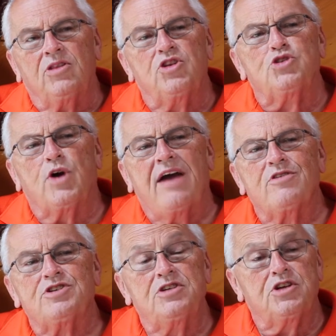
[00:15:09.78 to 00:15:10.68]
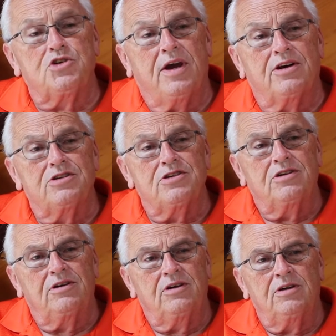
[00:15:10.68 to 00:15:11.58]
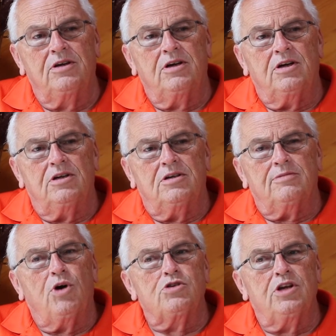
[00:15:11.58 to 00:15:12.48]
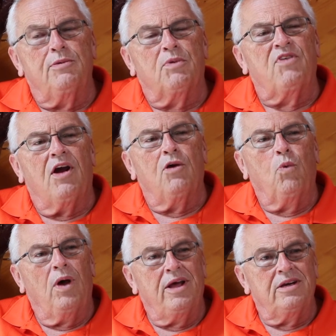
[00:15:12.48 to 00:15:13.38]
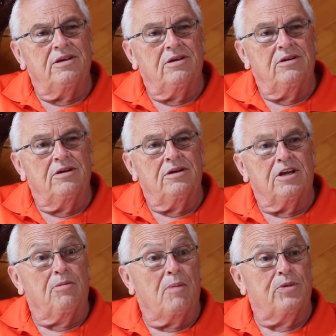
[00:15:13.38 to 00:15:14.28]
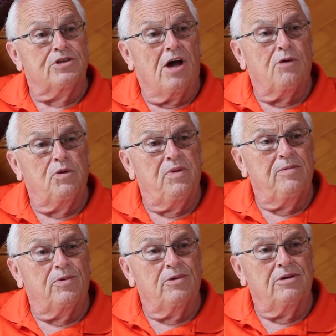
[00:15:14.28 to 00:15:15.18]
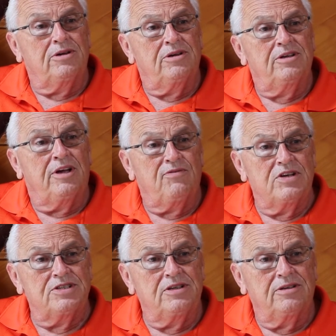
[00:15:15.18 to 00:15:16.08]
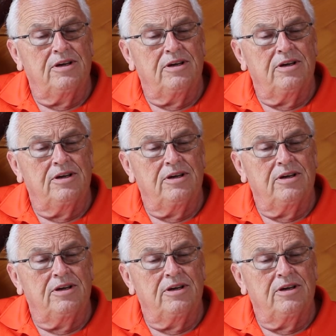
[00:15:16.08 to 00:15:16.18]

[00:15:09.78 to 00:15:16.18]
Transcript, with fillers: drivers and the trainers mostly were very willing to come up and talk with people and visit.